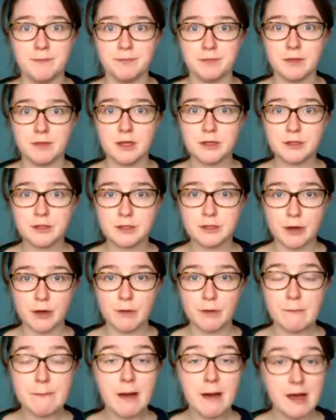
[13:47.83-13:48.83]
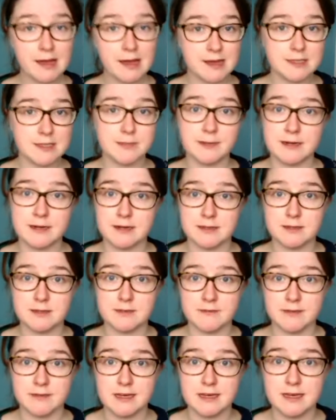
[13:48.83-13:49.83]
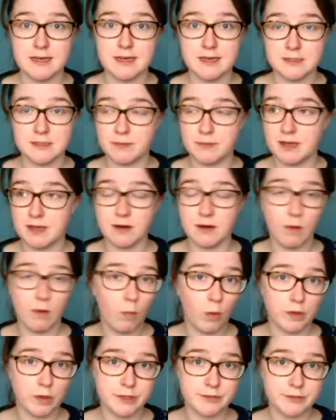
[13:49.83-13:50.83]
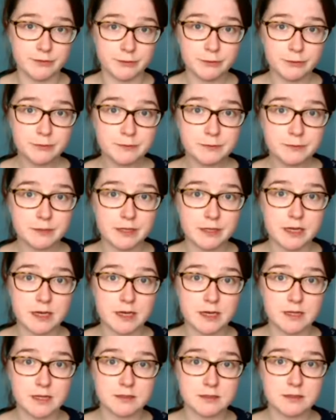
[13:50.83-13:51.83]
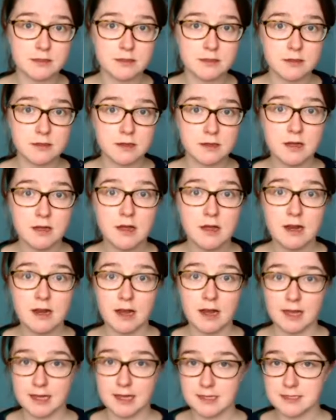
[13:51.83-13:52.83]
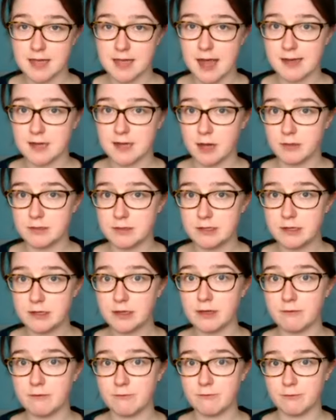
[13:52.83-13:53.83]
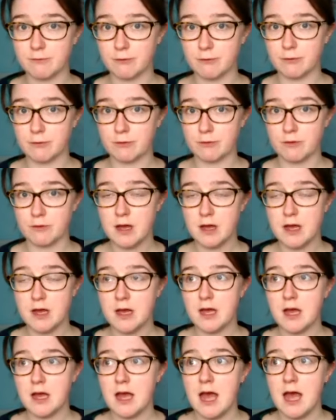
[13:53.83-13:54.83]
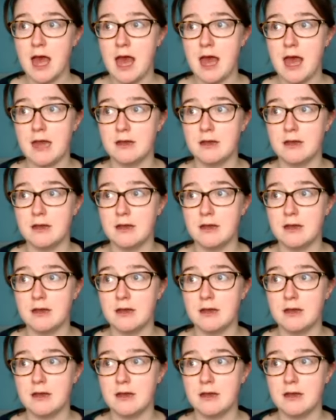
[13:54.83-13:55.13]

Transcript: So my experience of it has been wonderful because, like I said, I was looking for an